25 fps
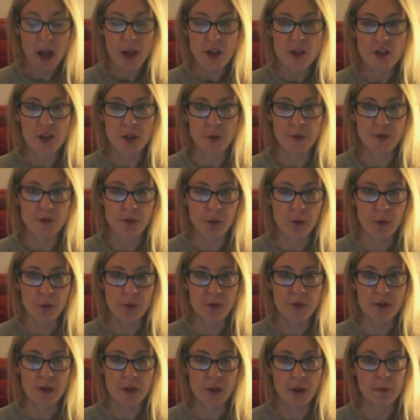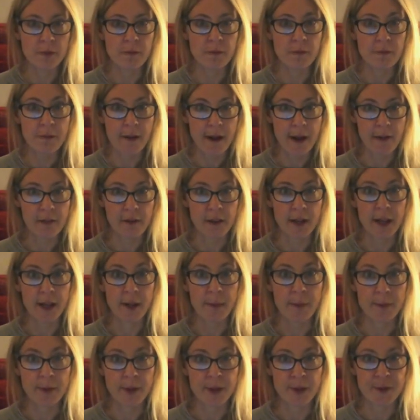She was also very
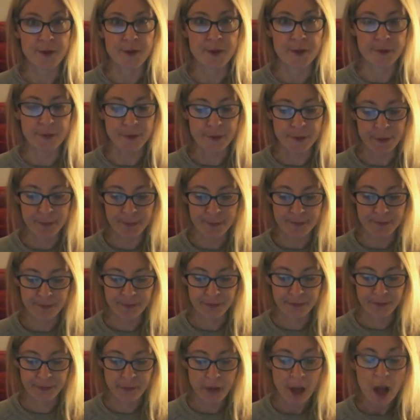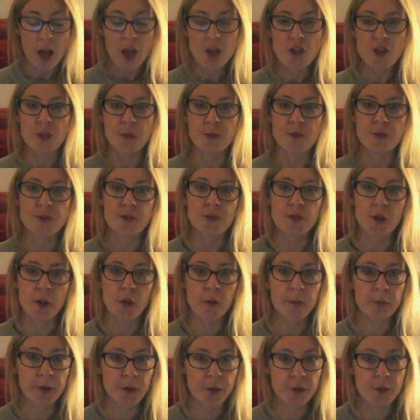beautiful. She was so
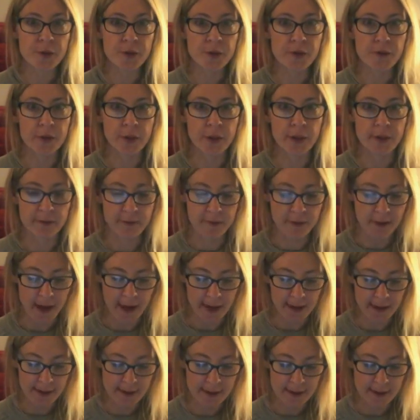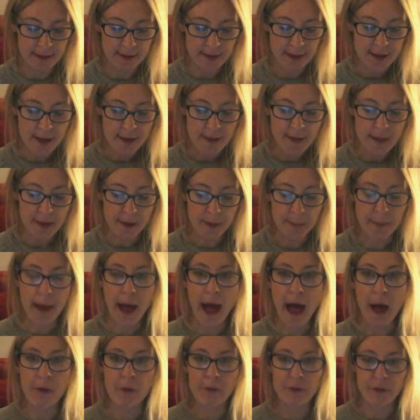beautiful, in fact, that the
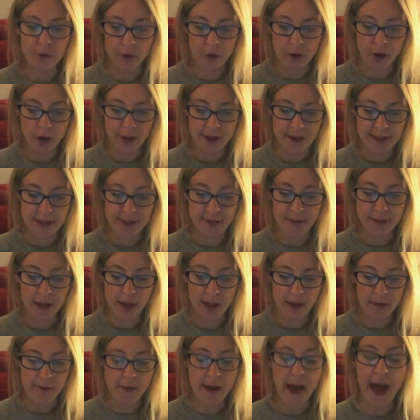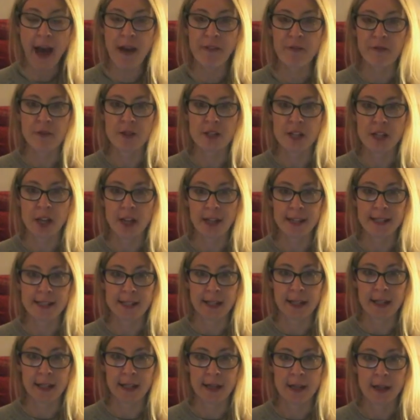powerful goddess of love,
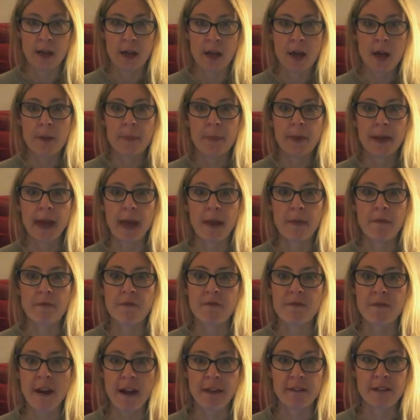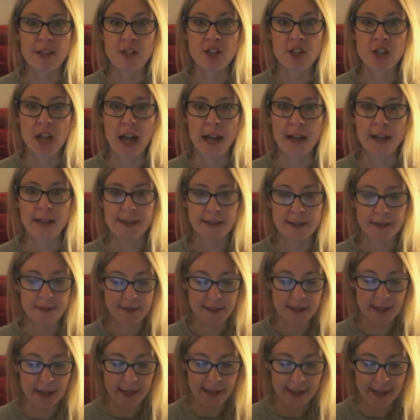Aphrodite, became very jealous of
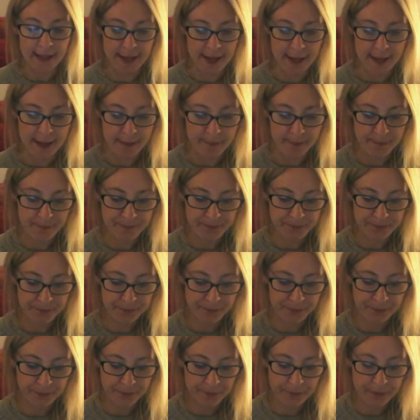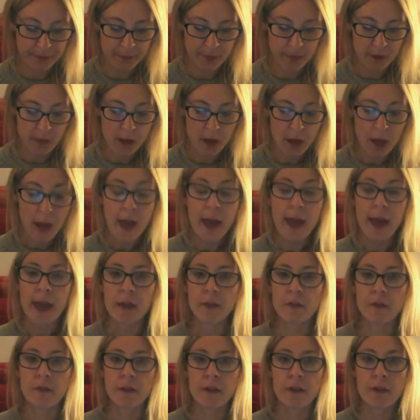Psyche.
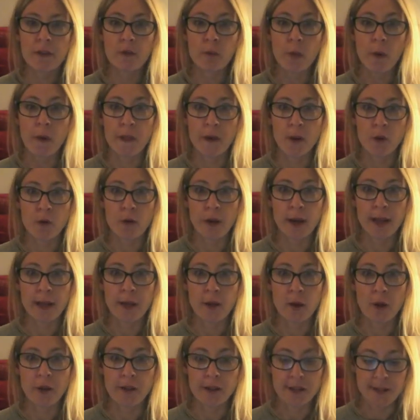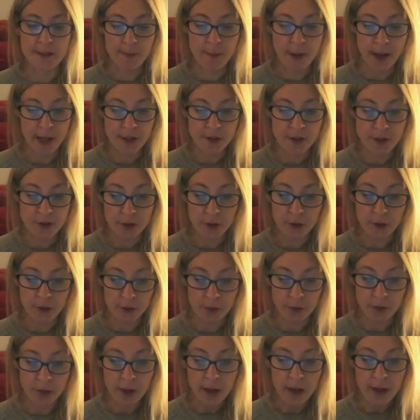In fear of what the great goddess might
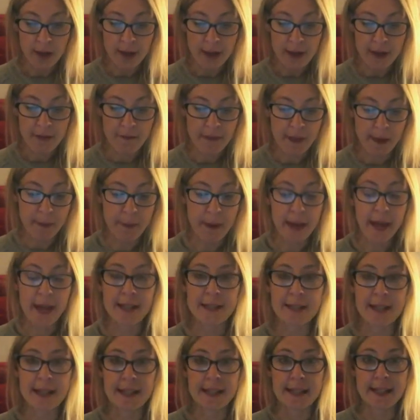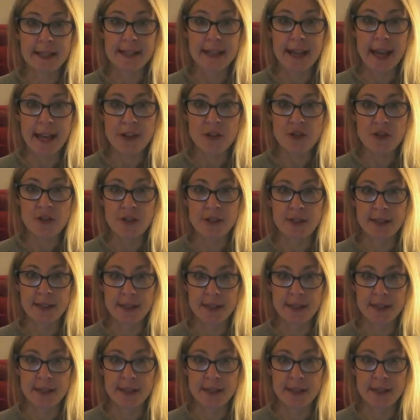do if they paid any attention